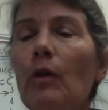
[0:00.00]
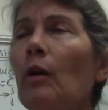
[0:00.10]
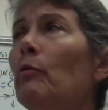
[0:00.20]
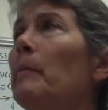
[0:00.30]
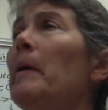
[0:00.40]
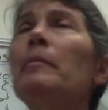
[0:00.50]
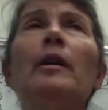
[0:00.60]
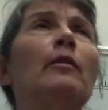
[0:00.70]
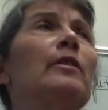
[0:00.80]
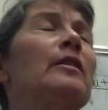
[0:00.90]
Remember
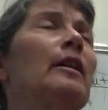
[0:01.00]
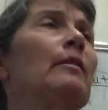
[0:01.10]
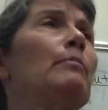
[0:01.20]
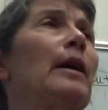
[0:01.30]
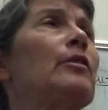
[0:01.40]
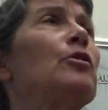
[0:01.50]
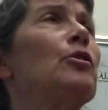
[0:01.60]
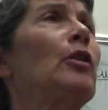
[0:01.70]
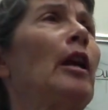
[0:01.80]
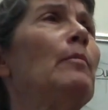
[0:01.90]
how we said
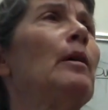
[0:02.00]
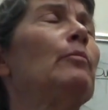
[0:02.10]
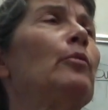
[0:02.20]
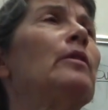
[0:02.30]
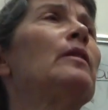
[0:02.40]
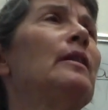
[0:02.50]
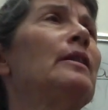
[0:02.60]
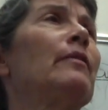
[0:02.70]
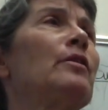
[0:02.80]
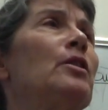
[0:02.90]
Pasteur came up with the
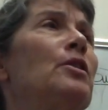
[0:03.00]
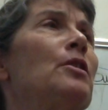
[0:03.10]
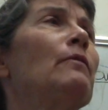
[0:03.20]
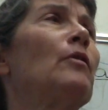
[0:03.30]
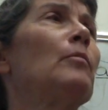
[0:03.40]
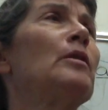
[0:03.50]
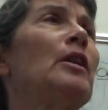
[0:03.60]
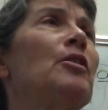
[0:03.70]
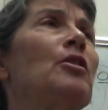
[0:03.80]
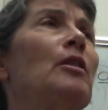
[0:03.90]
definition of
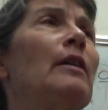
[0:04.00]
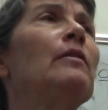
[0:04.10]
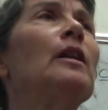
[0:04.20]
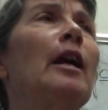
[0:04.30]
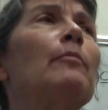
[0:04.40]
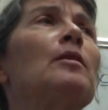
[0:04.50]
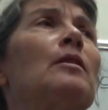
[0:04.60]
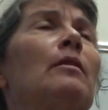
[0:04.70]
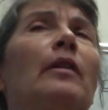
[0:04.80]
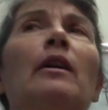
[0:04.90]
fermentation, life in the
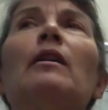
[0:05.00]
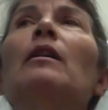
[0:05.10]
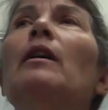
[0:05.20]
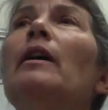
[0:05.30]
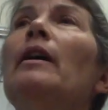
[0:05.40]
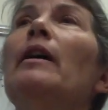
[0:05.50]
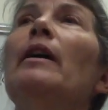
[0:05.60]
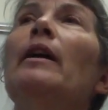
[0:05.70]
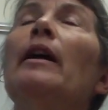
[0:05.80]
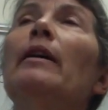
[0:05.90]
absence of air?
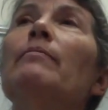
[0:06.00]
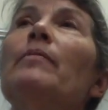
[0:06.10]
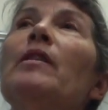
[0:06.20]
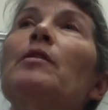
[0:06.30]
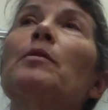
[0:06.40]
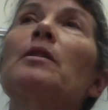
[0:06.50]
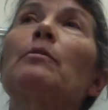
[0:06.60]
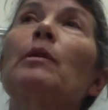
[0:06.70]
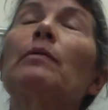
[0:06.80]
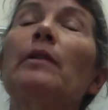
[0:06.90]
And this was a
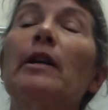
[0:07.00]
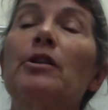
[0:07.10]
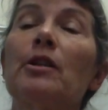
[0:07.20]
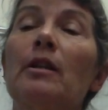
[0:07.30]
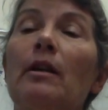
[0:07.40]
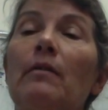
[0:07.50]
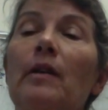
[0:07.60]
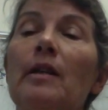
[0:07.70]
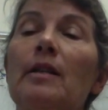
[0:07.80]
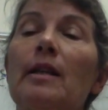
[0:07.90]
reflection of
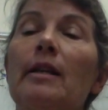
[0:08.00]
his